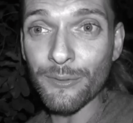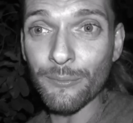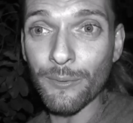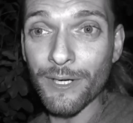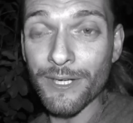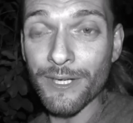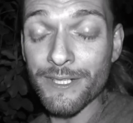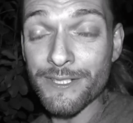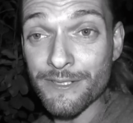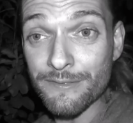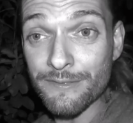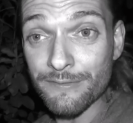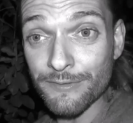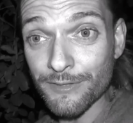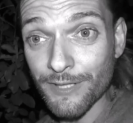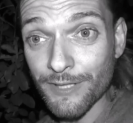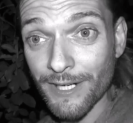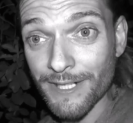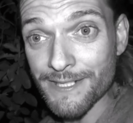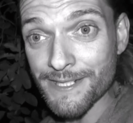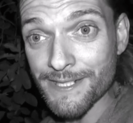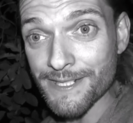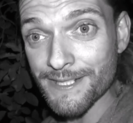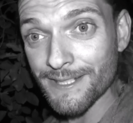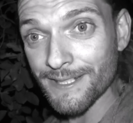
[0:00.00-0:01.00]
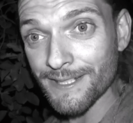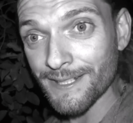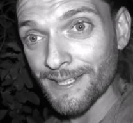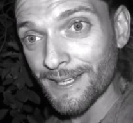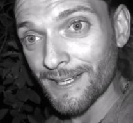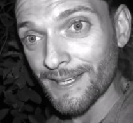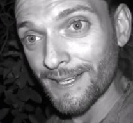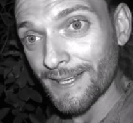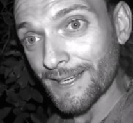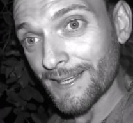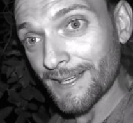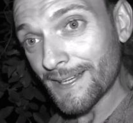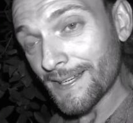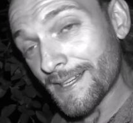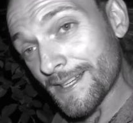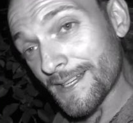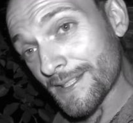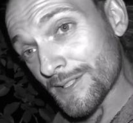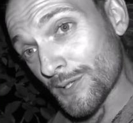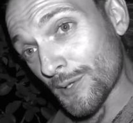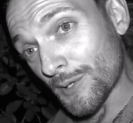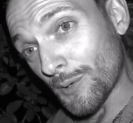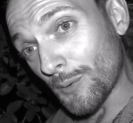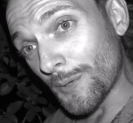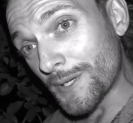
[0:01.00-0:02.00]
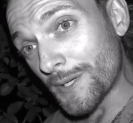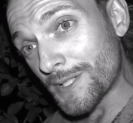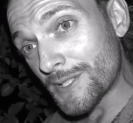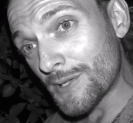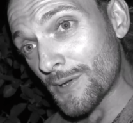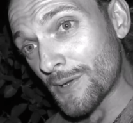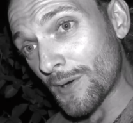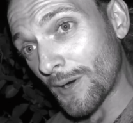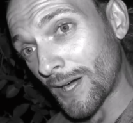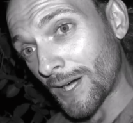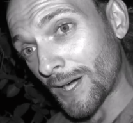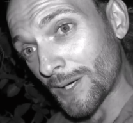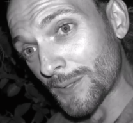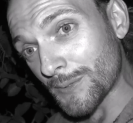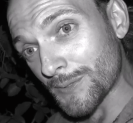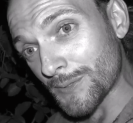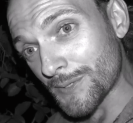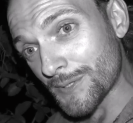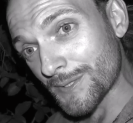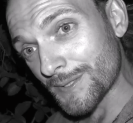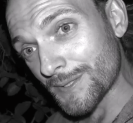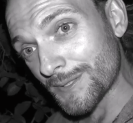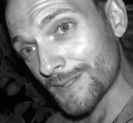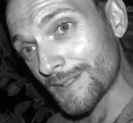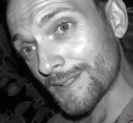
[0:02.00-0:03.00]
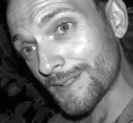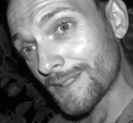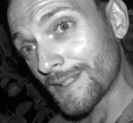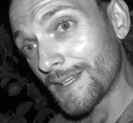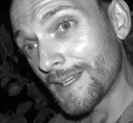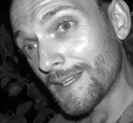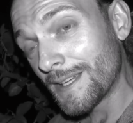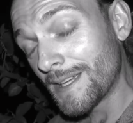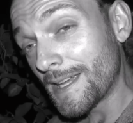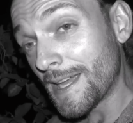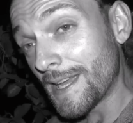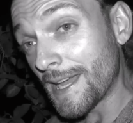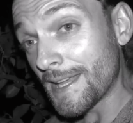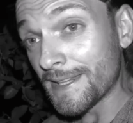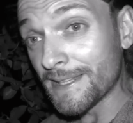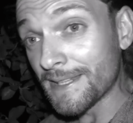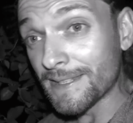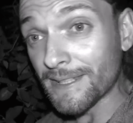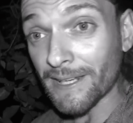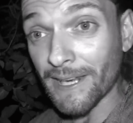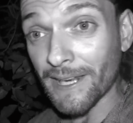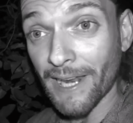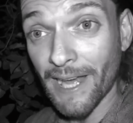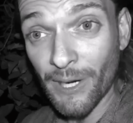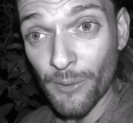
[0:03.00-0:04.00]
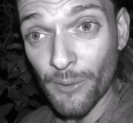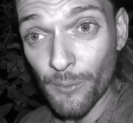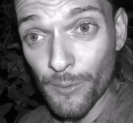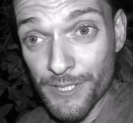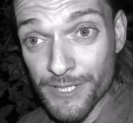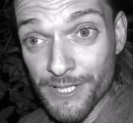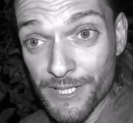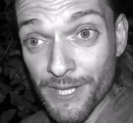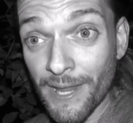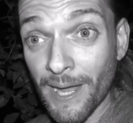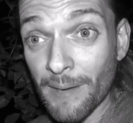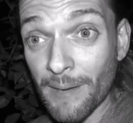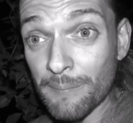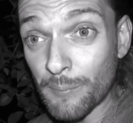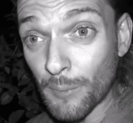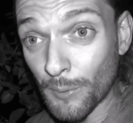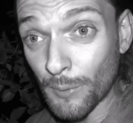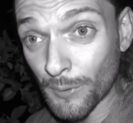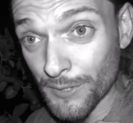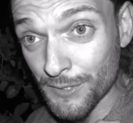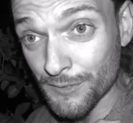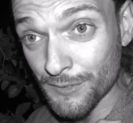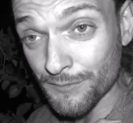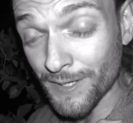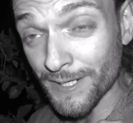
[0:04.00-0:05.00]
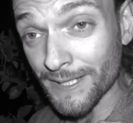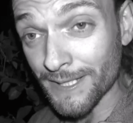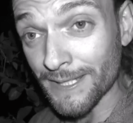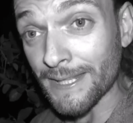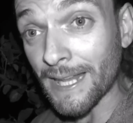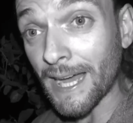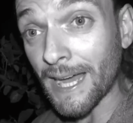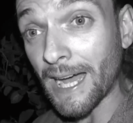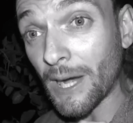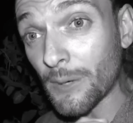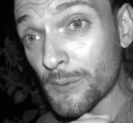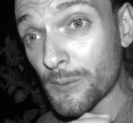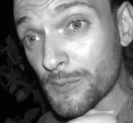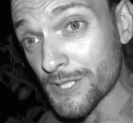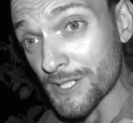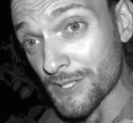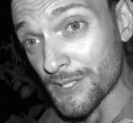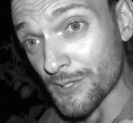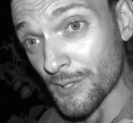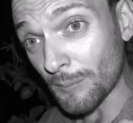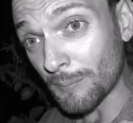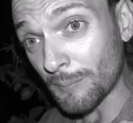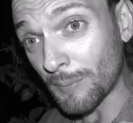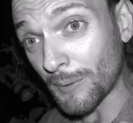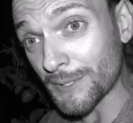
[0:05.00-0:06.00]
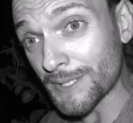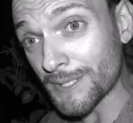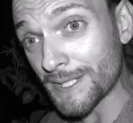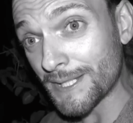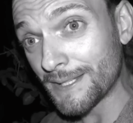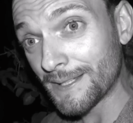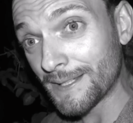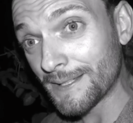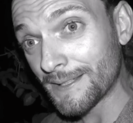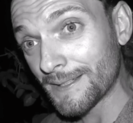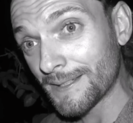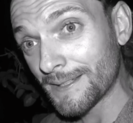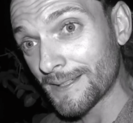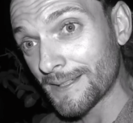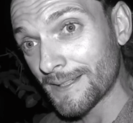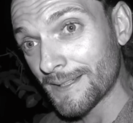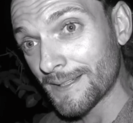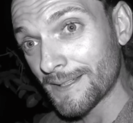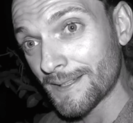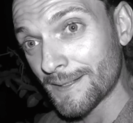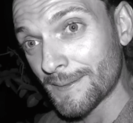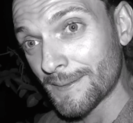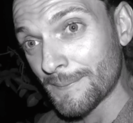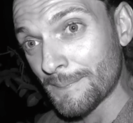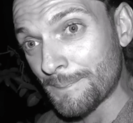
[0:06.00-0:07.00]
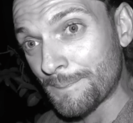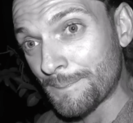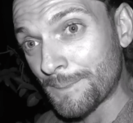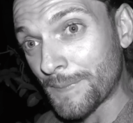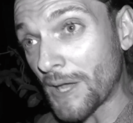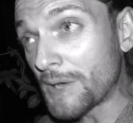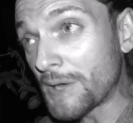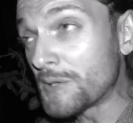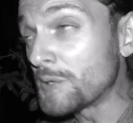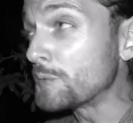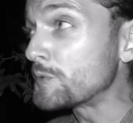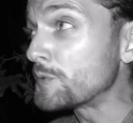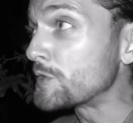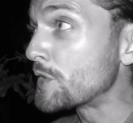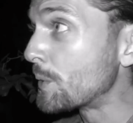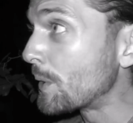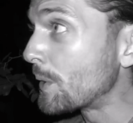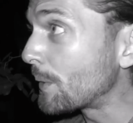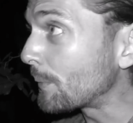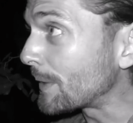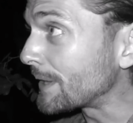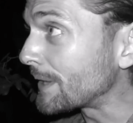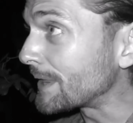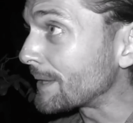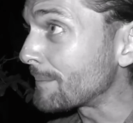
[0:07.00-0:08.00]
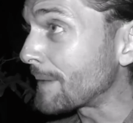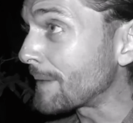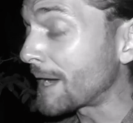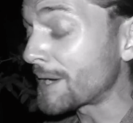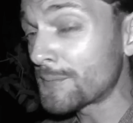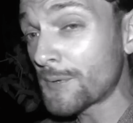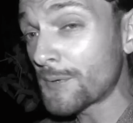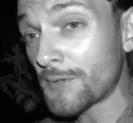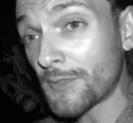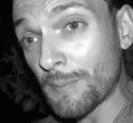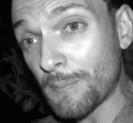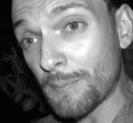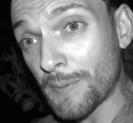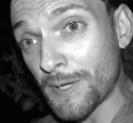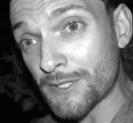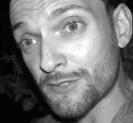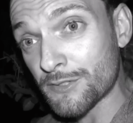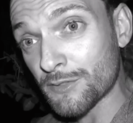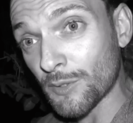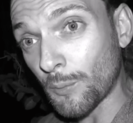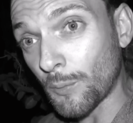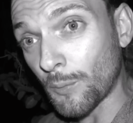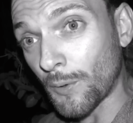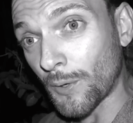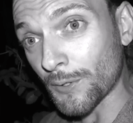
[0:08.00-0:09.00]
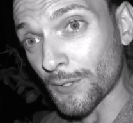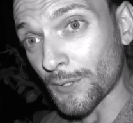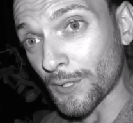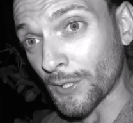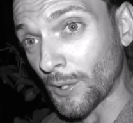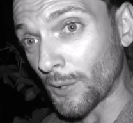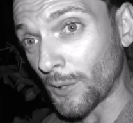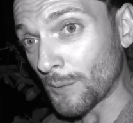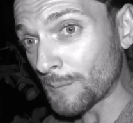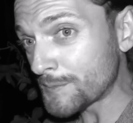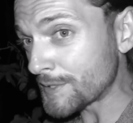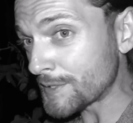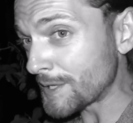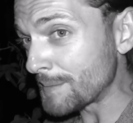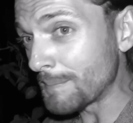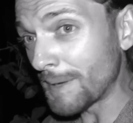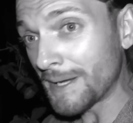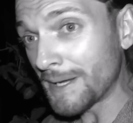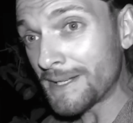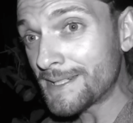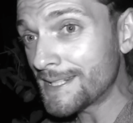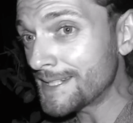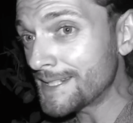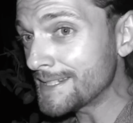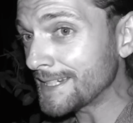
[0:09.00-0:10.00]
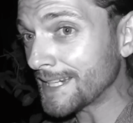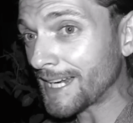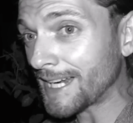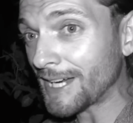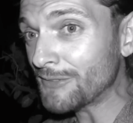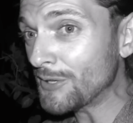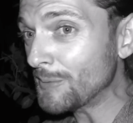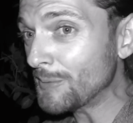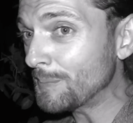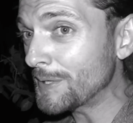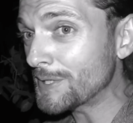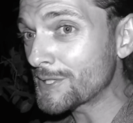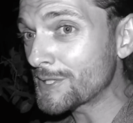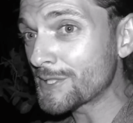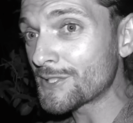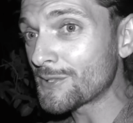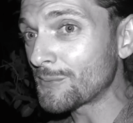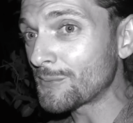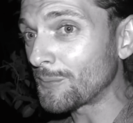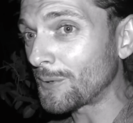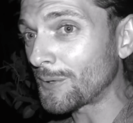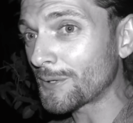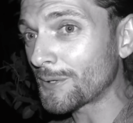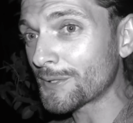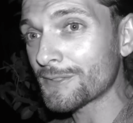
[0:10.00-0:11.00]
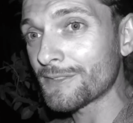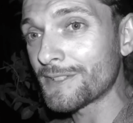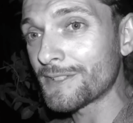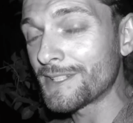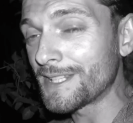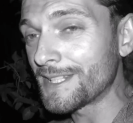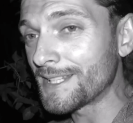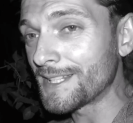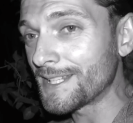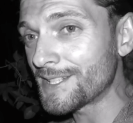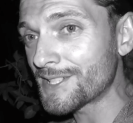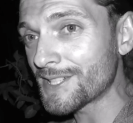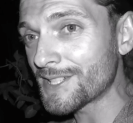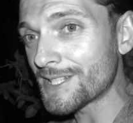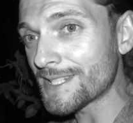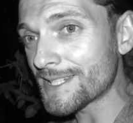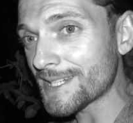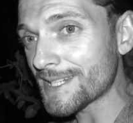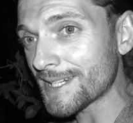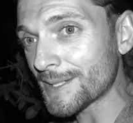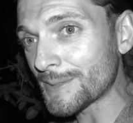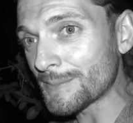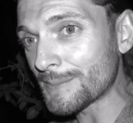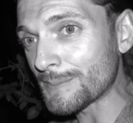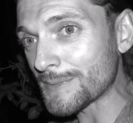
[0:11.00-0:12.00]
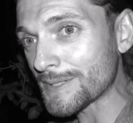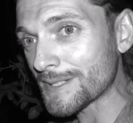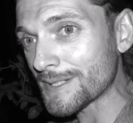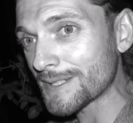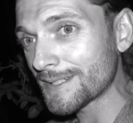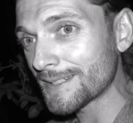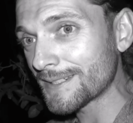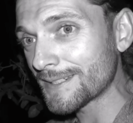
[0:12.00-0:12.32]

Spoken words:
words of Christ, is to go into your house, and in the language that book is written, the house is your body. And you do it when the man with the pitcher of water comes, and men didn't carry pitchers of water in the ancient times.